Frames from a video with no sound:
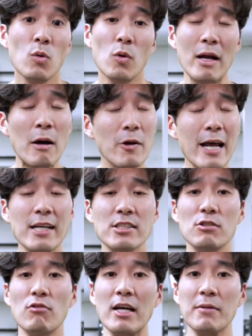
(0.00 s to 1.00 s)
what I would
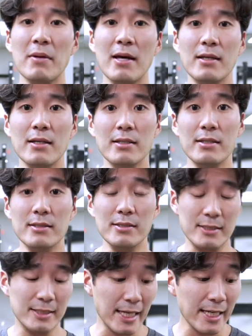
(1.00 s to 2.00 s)
actually recommend
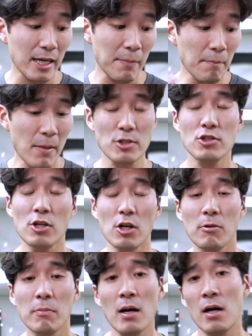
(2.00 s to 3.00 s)
is getting a
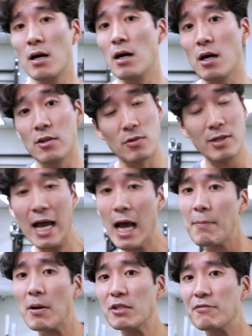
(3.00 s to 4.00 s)
metronome through an
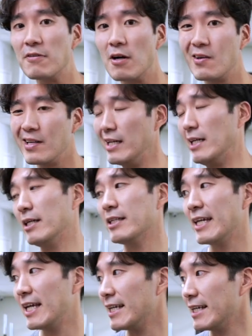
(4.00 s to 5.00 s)
app on your phone
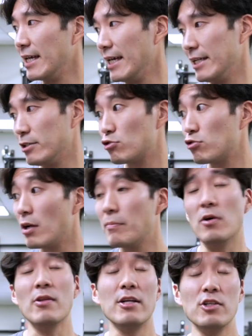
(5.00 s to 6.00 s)
and getting a
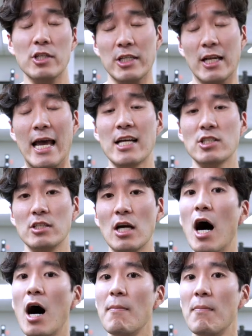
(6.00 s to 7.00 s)
treadmill that you can actually
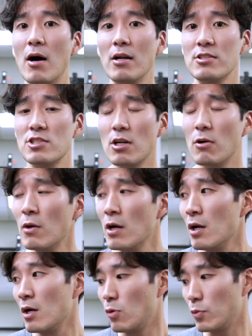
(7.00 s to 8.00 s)
hop on. So
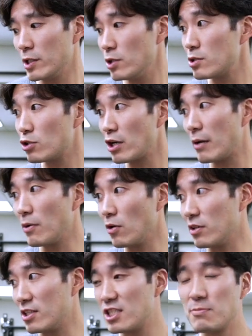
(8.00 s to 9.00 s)
when we use a treadmill,
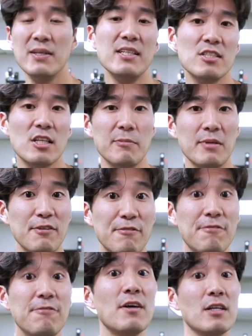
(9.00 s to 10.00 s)
the speed is going to be
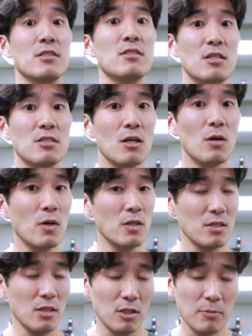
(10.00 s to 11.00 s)
fixed. So
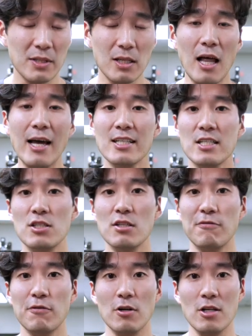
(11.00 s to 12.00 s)
it'll be a lot easier
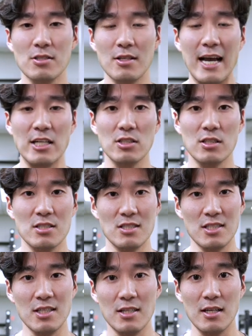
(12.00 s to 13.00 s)
for us to actually
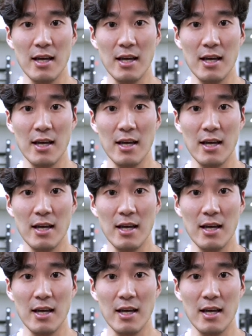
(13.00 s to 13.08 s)
see,